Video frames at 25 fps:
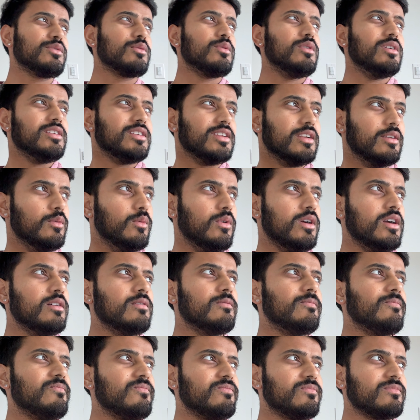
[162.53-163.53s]
question? Well,
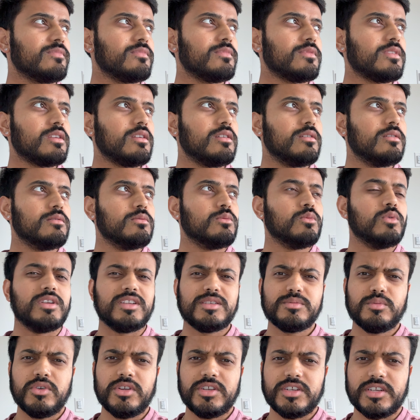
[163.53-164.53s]
what
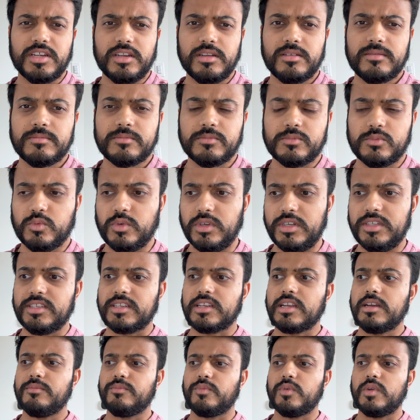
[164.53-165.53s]
is moisture? Where does it
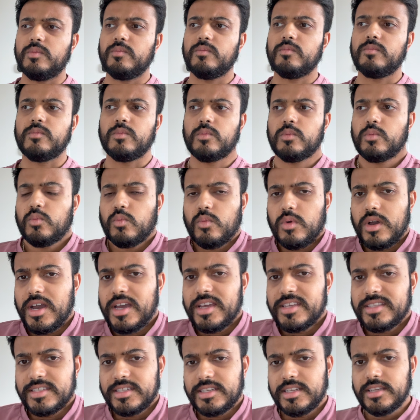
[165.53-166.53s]
come from? Why
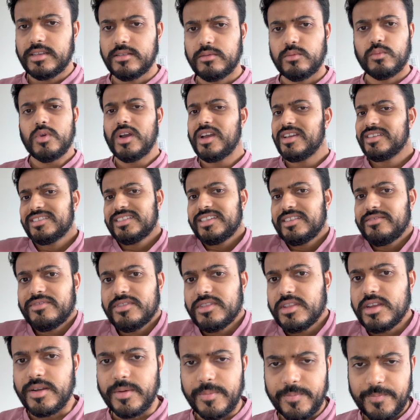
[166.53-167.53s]
is it even
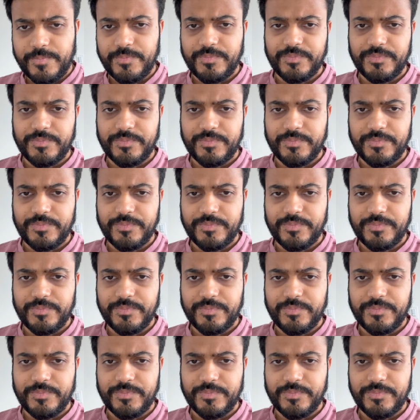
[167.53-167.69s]
there?